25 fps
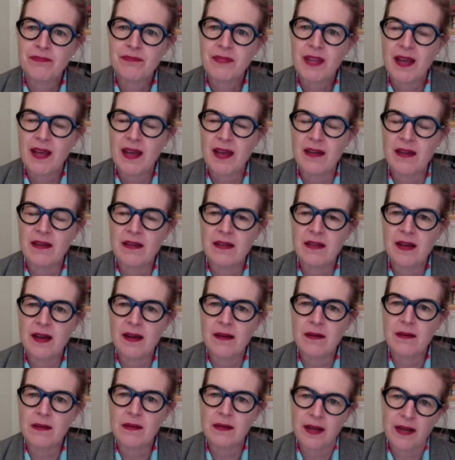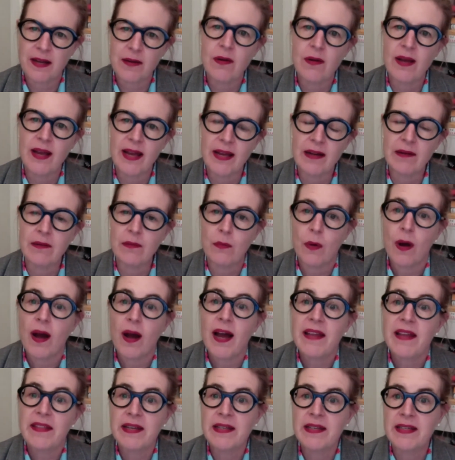and
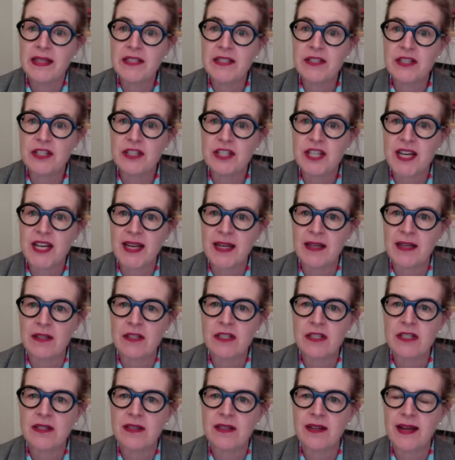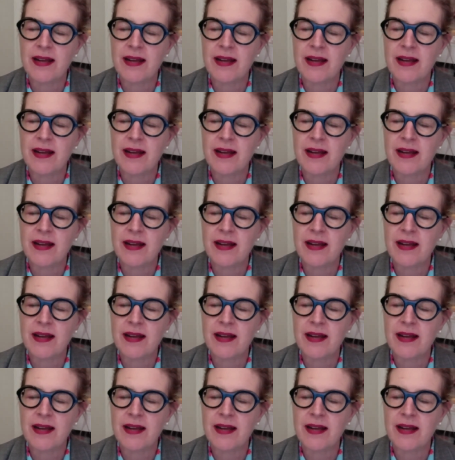why they need to change.